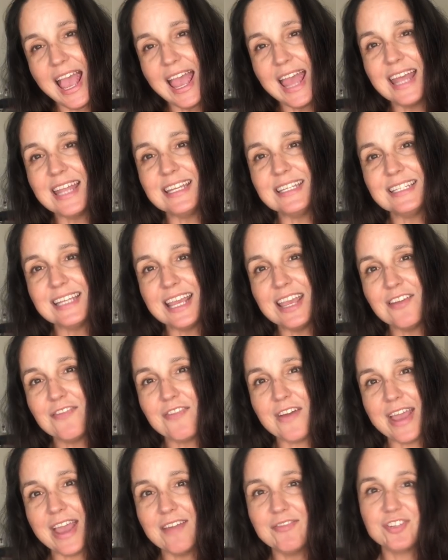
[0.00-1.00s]
And
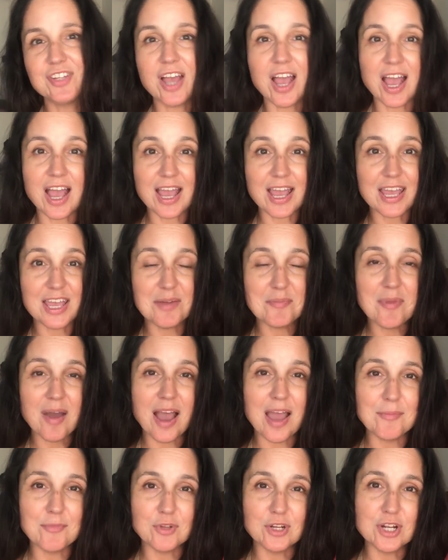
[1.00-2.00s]
if I have time,
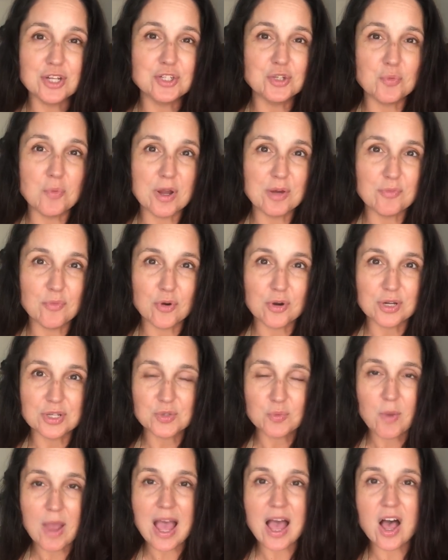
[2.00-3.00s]
I'm gonna do one more
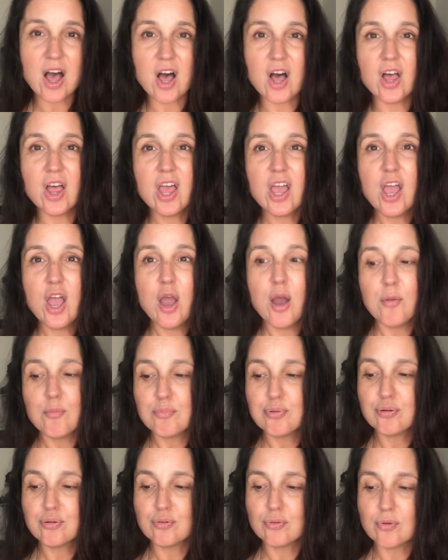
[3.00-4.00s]
as well.
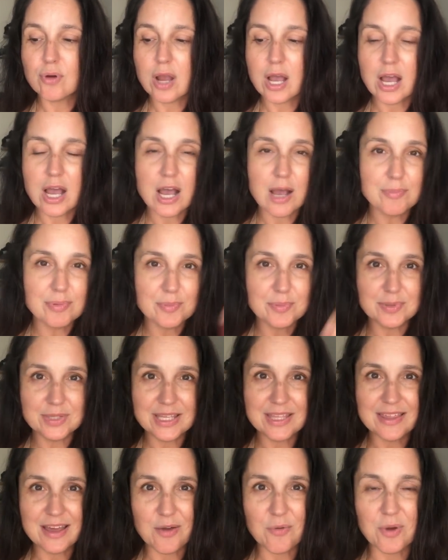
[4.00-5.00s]

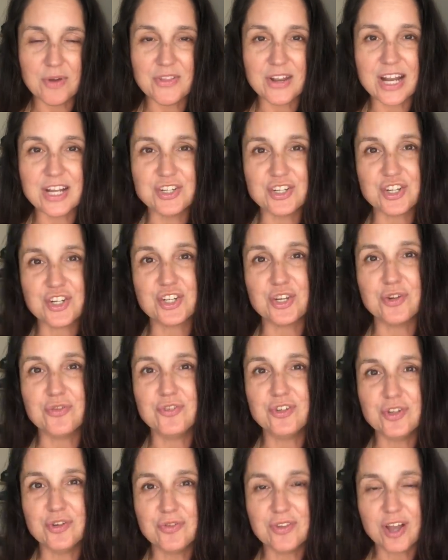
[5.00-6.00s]
Probably that one that I just
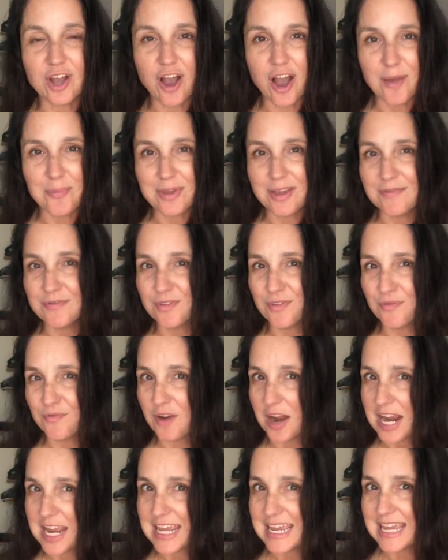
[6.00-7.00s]
showed you, the copy of the
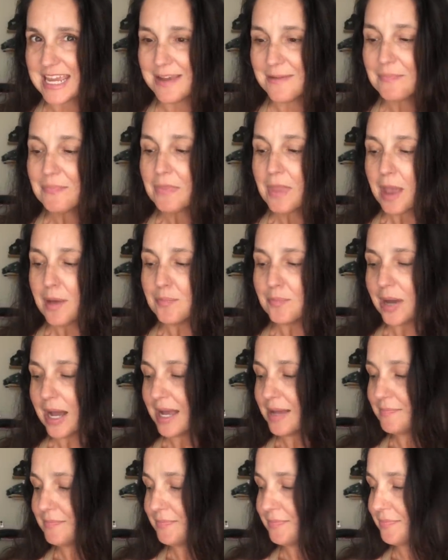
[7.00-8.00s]
Frankie,
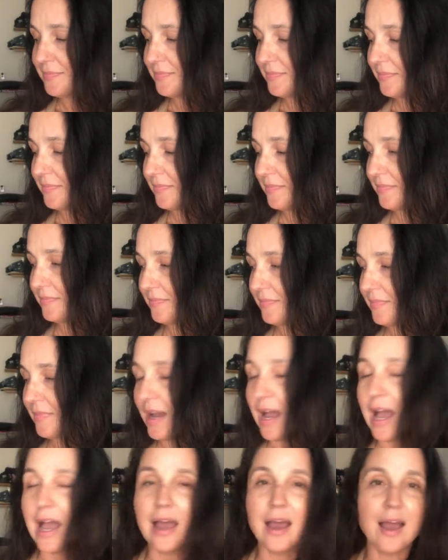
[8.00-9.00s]
but
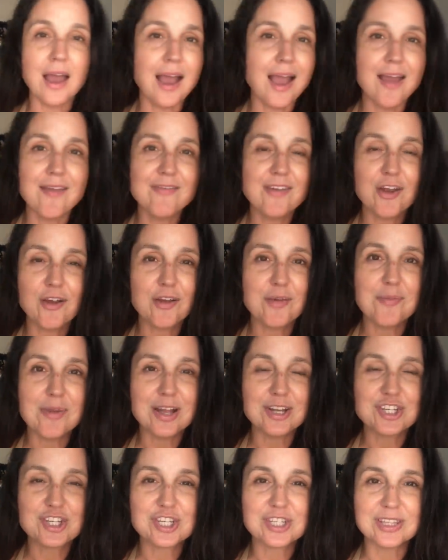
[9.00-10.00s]
I very
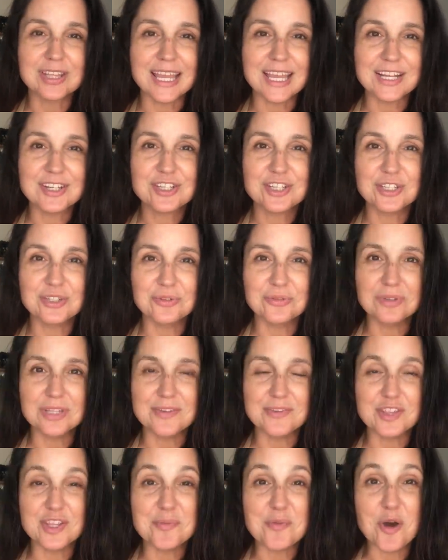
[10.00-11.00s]
much like to
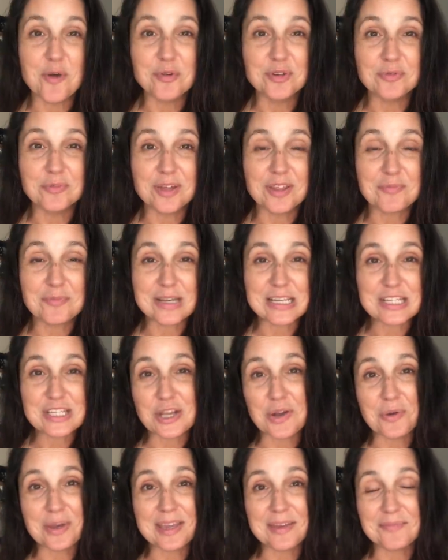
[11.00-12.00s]
live in the moment with my
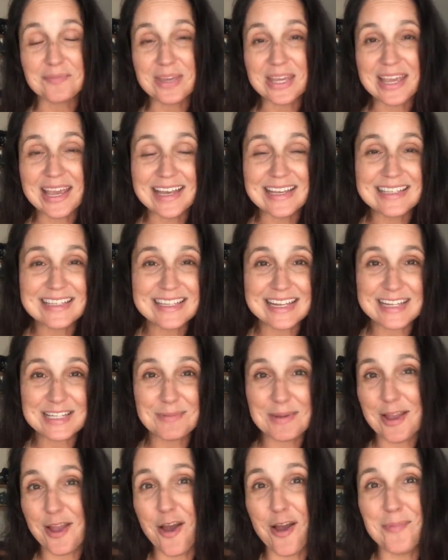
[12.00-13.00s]
sewing because it's
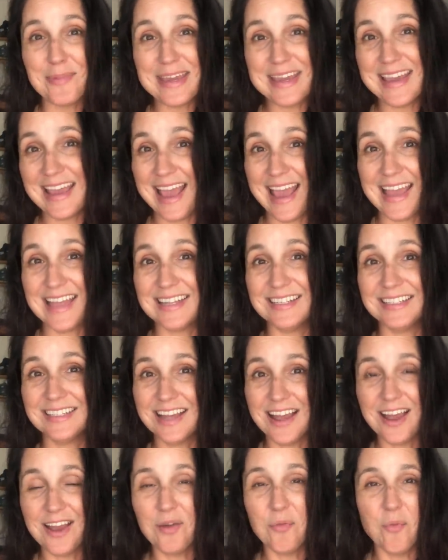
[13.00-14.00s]
my hobby and
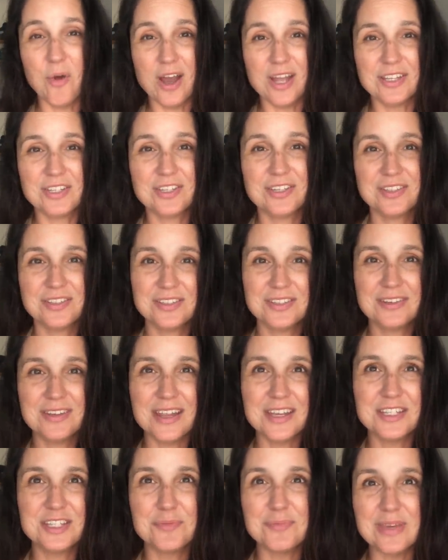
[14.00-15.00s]
I want
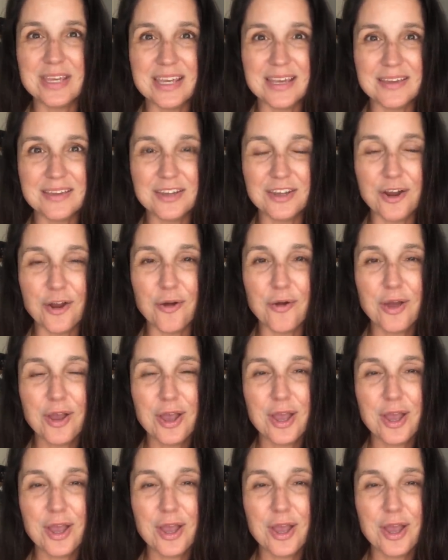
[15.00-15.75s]
it to be, you know,